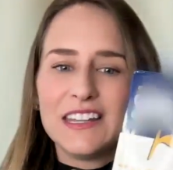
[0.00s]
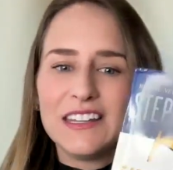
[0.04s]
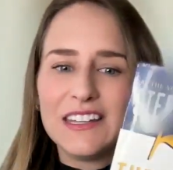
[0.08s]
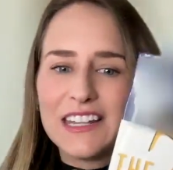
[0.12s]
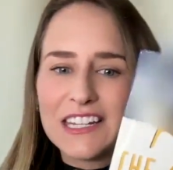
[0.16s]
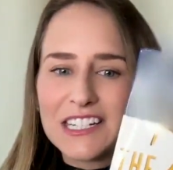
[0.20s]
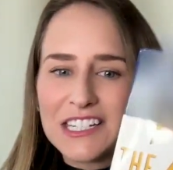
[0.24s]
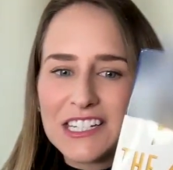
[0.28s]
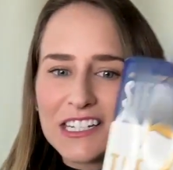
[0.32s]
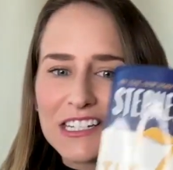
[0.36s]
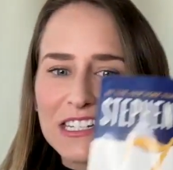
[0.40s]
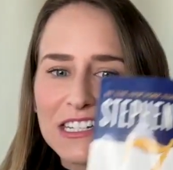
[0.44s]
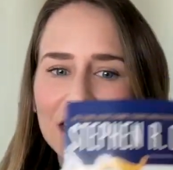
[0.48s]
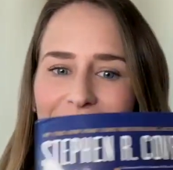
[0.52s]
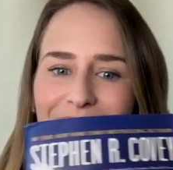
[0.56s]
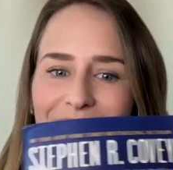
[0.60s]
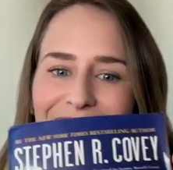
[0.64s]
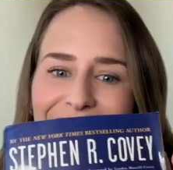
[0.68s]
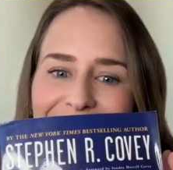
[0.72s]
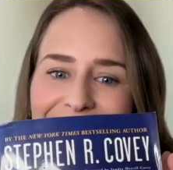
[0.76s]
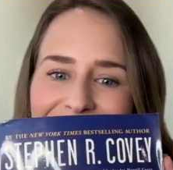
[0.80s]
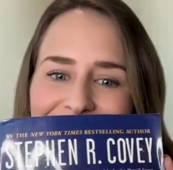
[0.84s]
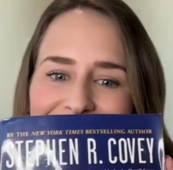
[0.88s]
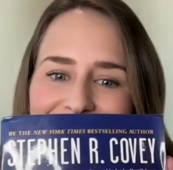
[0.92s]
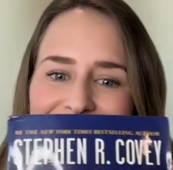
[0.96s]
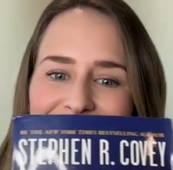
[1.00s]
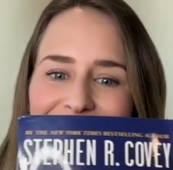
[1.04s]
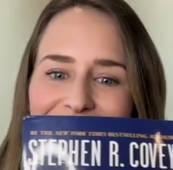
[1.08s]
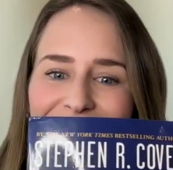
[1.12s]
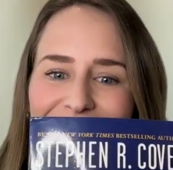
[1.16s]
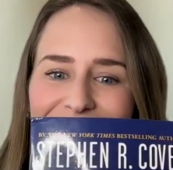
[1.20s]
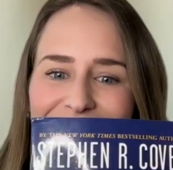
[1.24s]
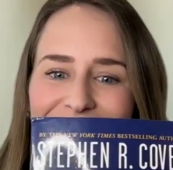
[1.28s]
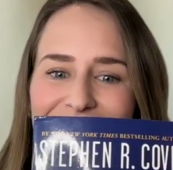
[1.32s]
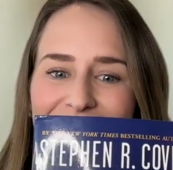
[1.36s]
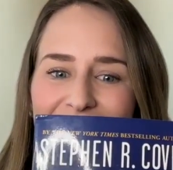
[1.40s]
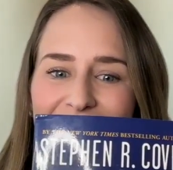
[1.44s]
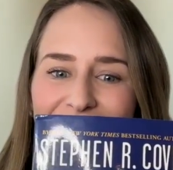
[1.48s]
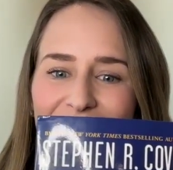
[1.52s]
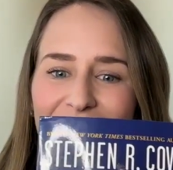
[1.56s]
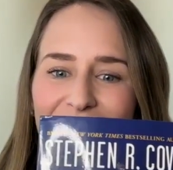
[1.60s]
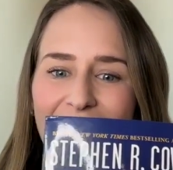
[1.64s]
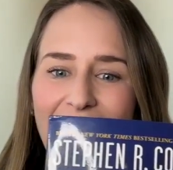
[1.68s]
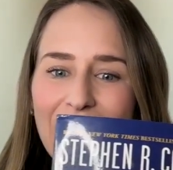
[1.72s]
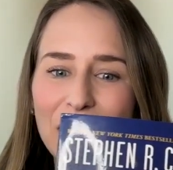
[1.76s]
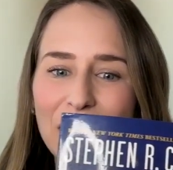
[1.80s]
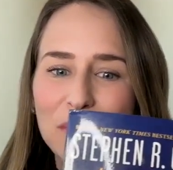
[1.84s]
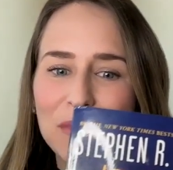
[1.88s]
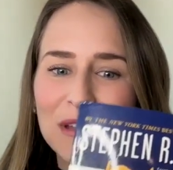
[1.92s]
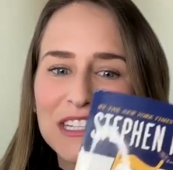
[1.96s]
This is a classic, Seven
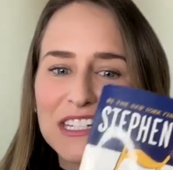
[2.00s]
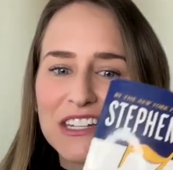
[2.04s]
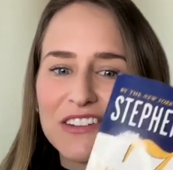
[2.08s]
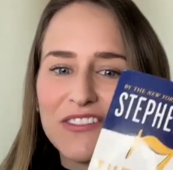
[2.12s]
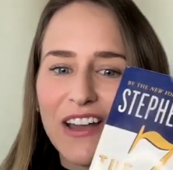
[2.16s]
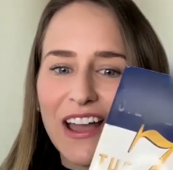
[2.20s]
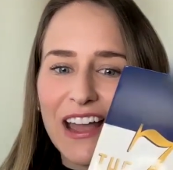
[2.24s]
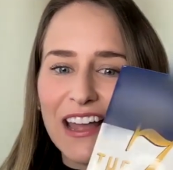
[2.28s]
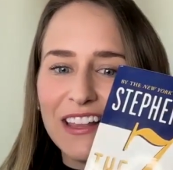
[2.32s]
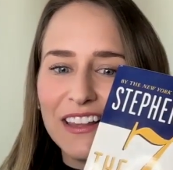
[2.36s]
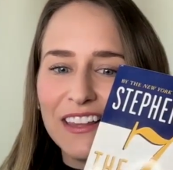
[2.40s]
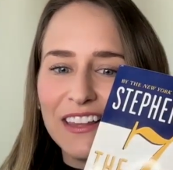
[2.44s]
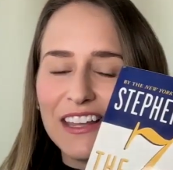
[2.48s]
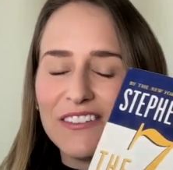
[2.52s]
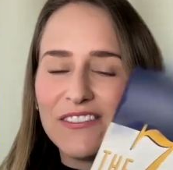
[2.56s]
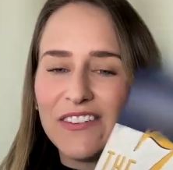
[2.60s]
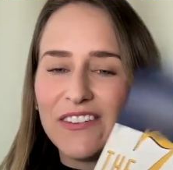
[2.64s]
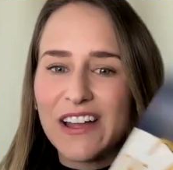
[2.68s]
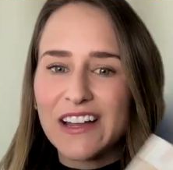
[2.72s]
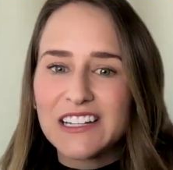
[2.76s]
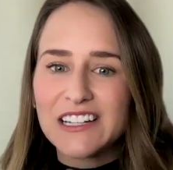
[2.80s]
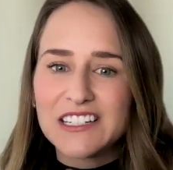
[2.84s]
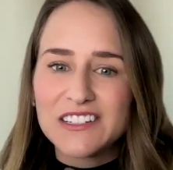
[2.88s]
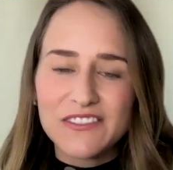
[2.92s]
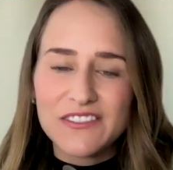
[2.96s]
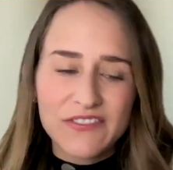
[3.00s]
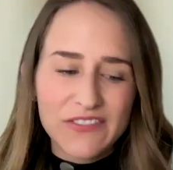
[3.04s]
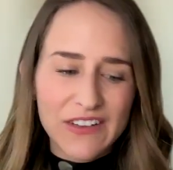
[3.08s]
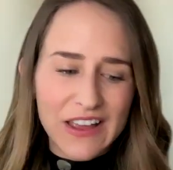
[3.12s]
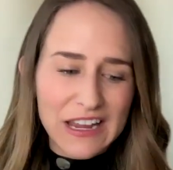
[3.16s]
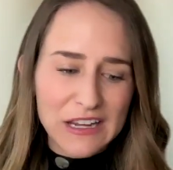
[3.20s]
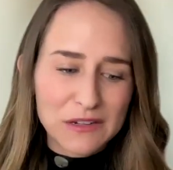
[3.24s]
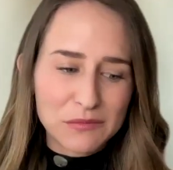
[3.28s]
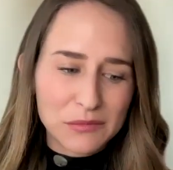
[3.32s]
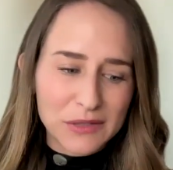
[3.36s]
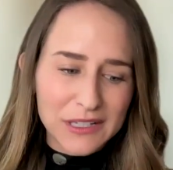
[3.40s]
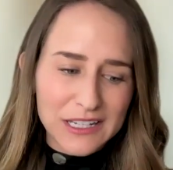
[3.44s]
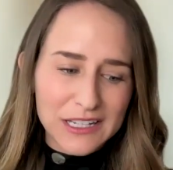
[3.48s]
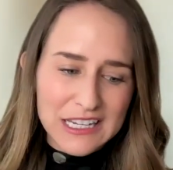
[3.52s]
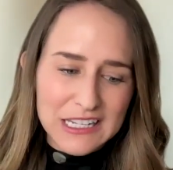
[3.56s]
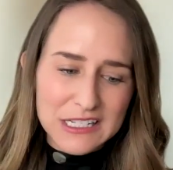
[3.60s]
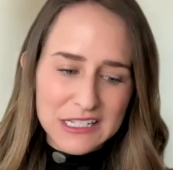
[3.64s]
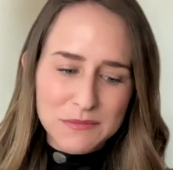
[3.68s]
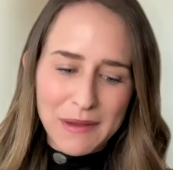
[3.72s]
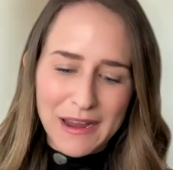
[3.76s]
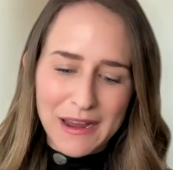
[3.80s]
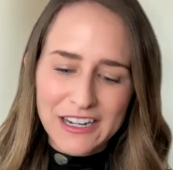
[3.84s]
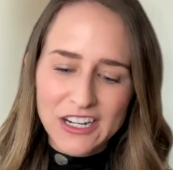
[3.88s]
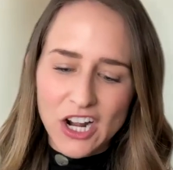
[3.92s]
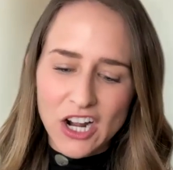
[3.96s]
Habits of Highly Effective
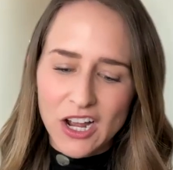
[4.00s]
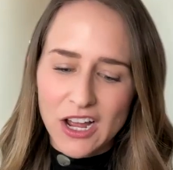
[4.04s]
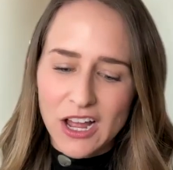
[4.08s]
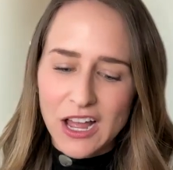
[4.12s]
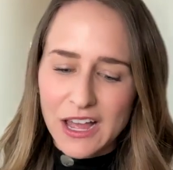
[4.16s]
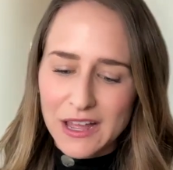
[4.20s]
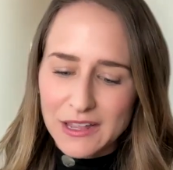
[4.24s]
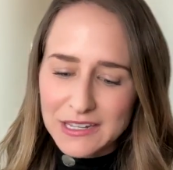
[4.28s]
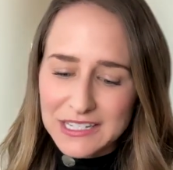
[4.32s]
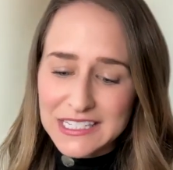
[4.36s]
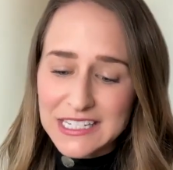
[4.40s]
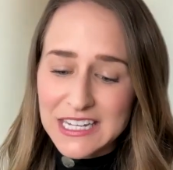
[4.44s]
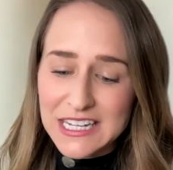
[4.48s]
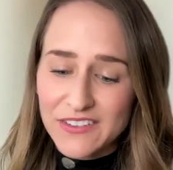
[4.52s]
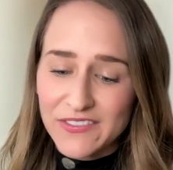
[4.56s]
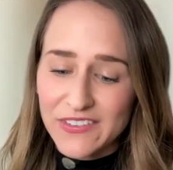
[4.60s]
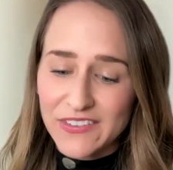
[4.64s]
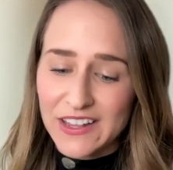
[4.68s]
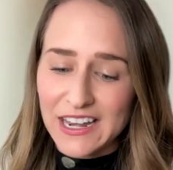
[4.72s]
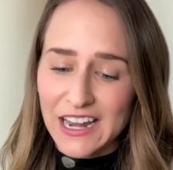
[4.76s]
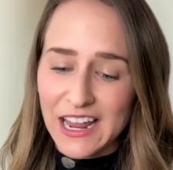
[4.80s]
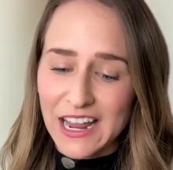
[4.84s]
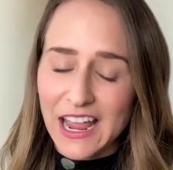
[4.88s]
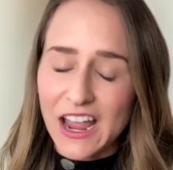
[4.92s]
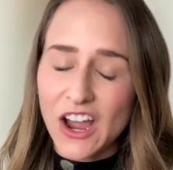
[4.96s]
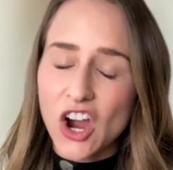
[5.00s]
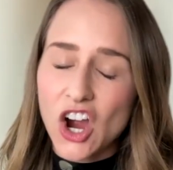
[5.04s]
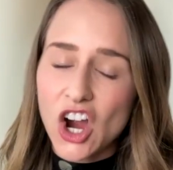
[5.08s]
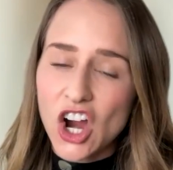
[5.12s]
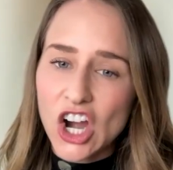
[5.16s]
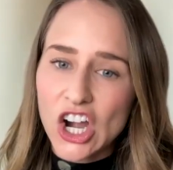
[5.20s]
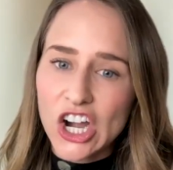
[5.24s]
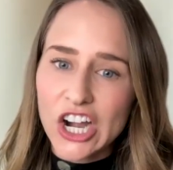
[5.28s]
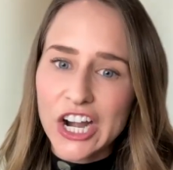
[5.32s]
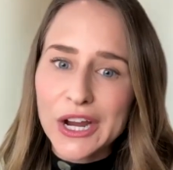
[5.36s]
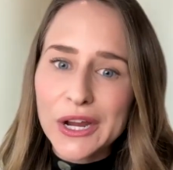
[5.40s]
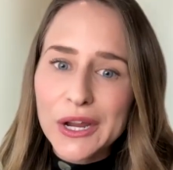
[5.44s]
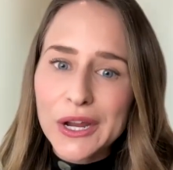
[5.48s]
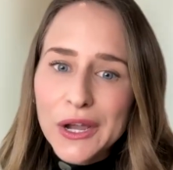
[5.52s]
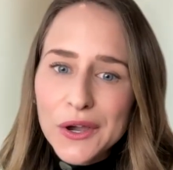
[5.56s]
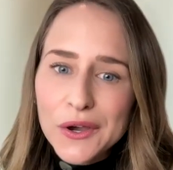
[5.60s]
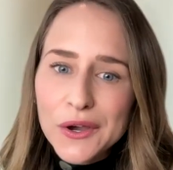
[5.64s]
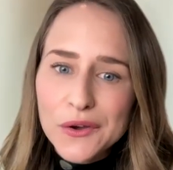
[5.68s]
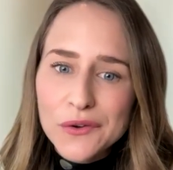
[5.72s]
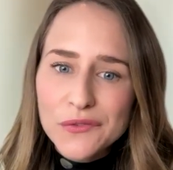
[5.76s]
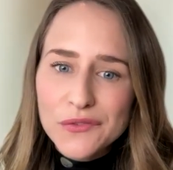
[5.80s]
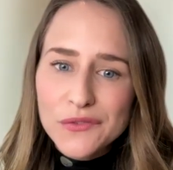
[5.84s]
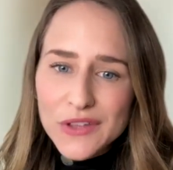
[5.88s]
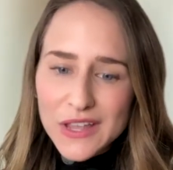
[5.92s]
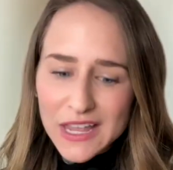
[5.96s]
Families by Stephen R.
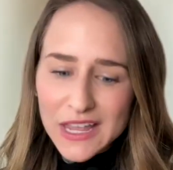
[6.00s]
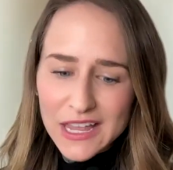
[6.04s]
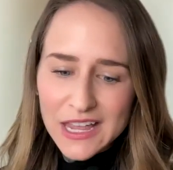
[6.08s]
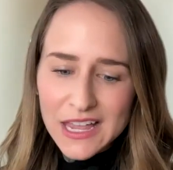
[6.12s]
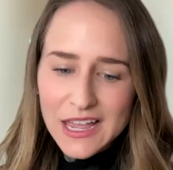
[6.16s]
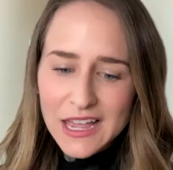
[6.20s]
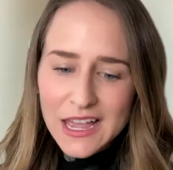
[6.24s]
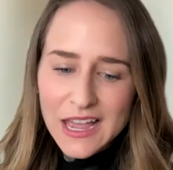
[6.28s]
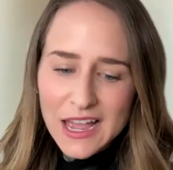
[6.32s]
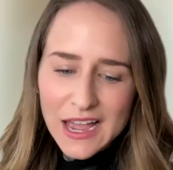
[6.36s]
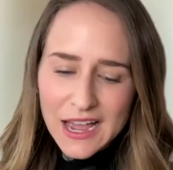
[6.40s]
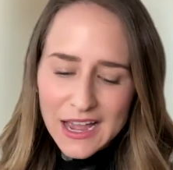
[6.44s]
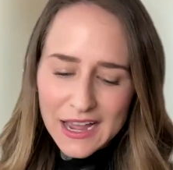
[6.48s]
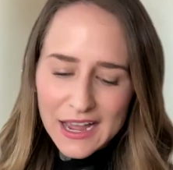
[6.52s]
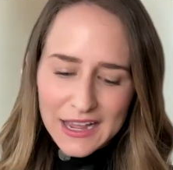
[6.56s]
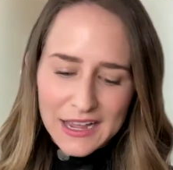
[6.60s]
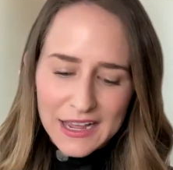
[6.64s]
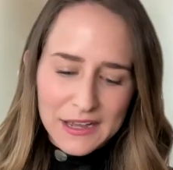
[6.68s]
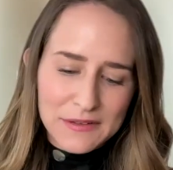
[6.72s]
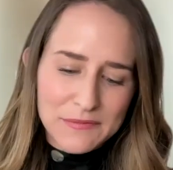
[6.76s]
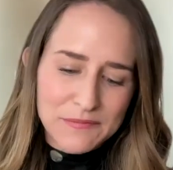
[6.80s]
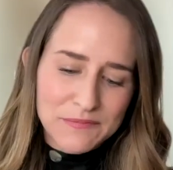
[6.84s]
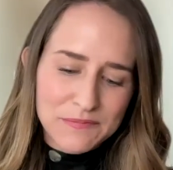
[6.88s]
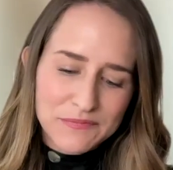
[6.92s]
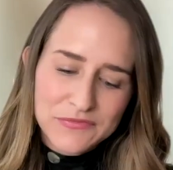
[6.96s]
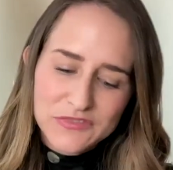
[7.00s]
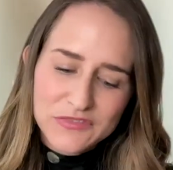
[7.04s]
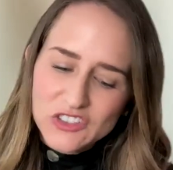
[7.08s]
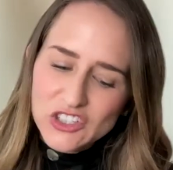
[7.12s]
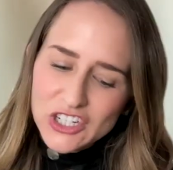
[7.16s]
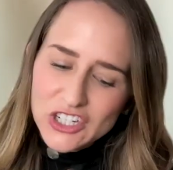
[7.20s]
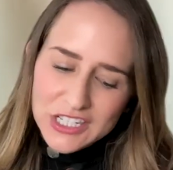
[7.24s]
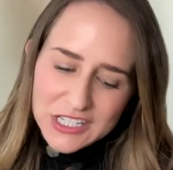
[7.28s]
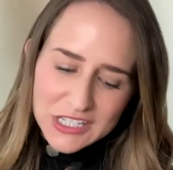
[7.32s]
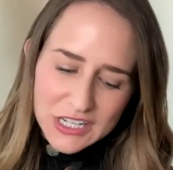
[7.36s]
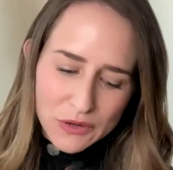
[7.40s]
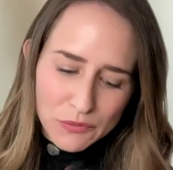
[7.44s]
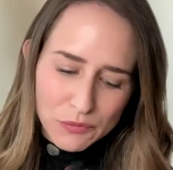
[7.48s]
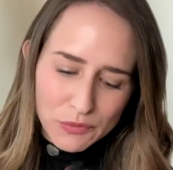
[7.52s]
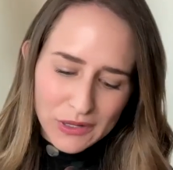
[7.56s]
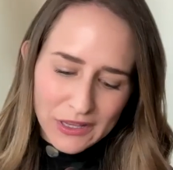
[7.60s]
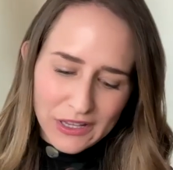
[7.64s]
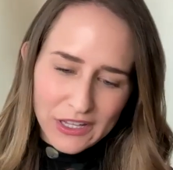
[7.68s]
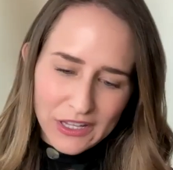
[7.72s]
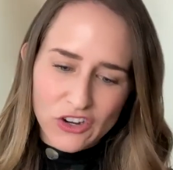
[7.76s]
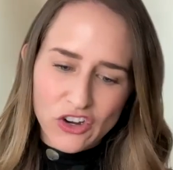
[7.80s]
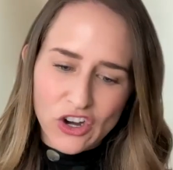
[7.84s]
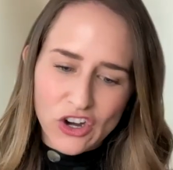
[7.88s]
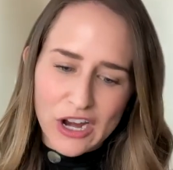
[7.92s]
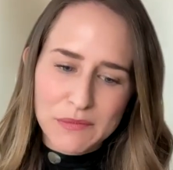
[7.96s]
Covey. Just a
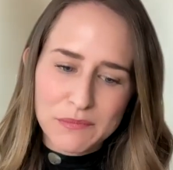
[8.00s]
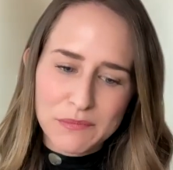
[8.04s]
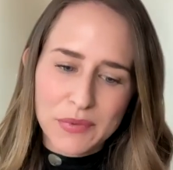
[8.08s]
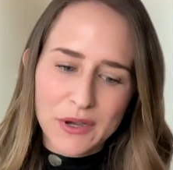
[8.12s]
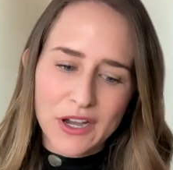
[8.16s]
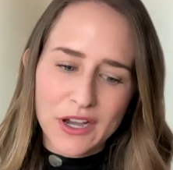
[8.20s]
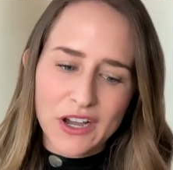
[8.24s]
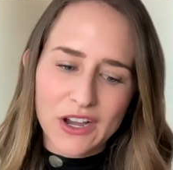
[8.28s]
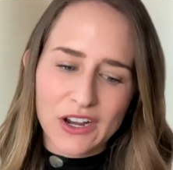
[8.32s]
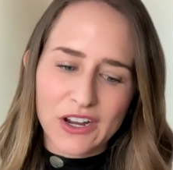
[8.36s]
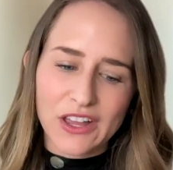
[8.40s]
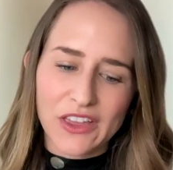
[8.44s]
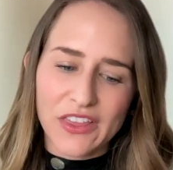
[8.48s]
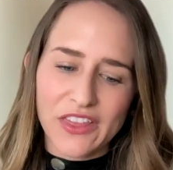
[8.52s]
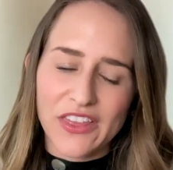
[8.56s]
really great book